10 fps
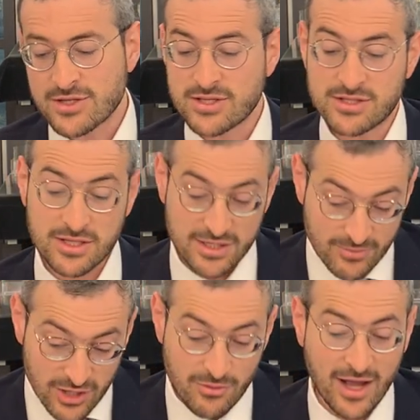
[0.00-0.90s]
So it says the
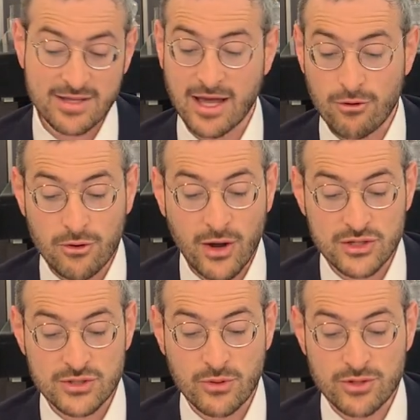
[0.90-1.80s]
Gemara, you're right. That whole
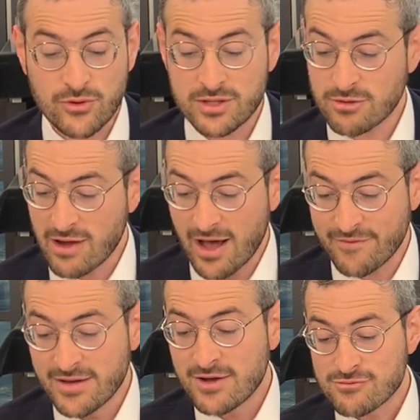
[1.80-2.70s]
question is only according to
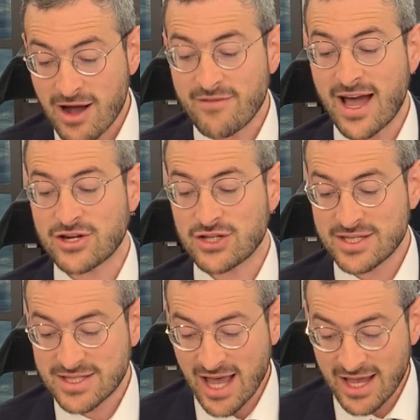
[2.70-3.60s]
Rav. Rav actually
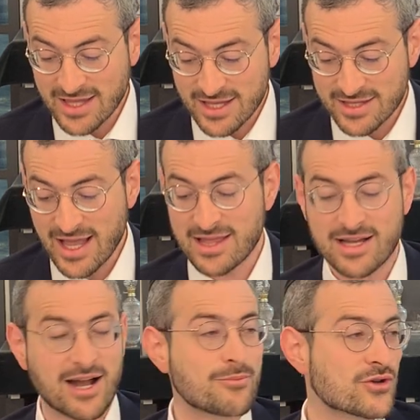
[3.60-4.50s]
said that not
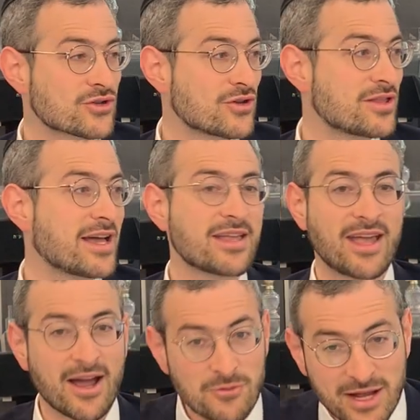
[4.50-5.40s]
like our Mishnah. That
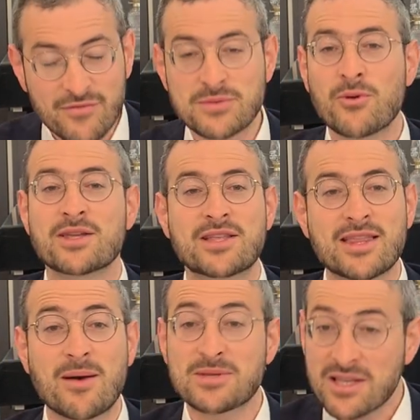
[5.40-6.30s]
yeah, right. If it's more than
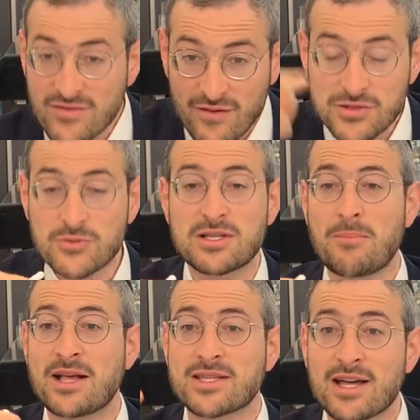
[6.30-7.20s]
ten amas, even if it's Tzuris
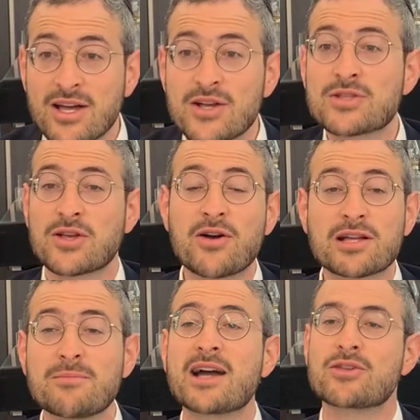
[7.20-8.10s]
Pesach Tzarech
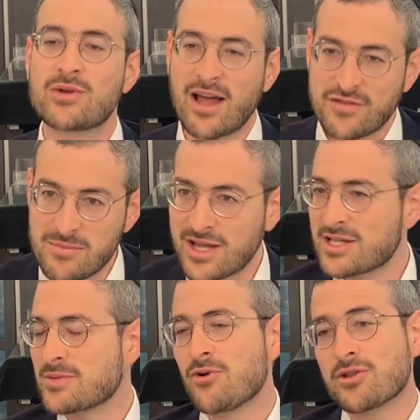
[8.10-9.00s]
Lamayt, you would have to make
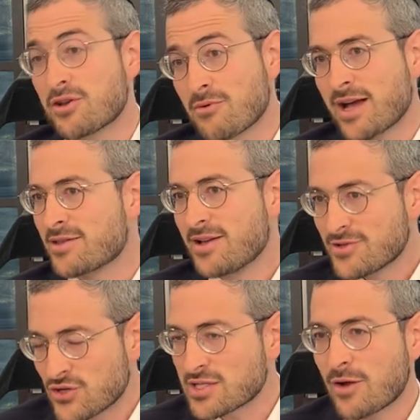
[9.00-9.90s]
it smaller. You're right.
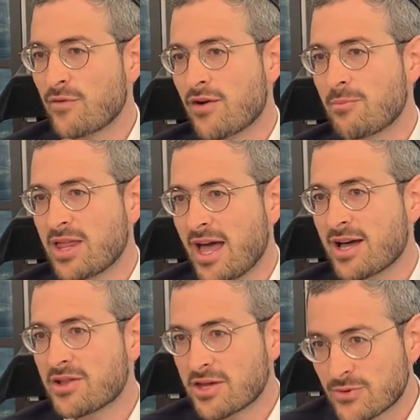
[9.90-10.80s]
Just like we find by the
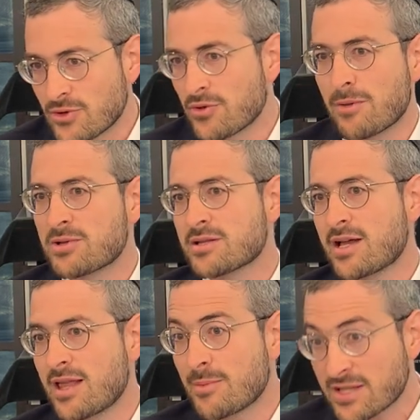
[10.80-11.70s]
Hechel that it was only up until
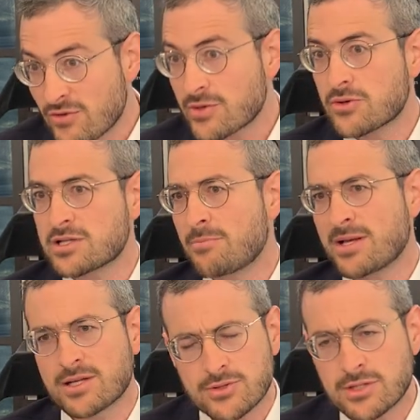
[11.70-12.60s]
10 amas, even the Tzarech
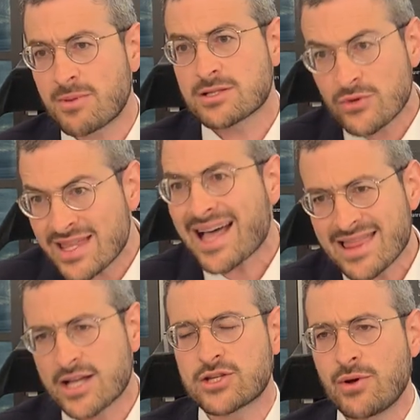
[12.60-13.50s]
Pesach, Tzarech Pesach would
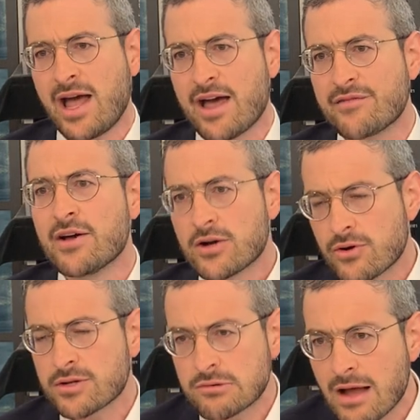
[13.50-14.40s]
not let you have,
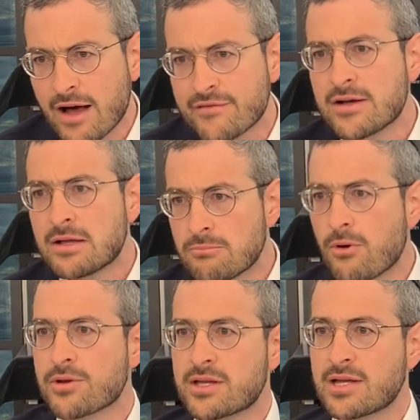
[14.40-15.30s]
according to Rav,
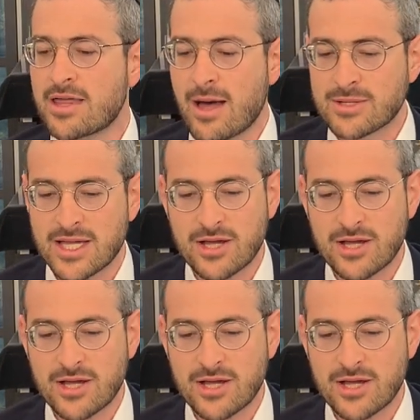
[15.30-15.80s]
more than 10 amas.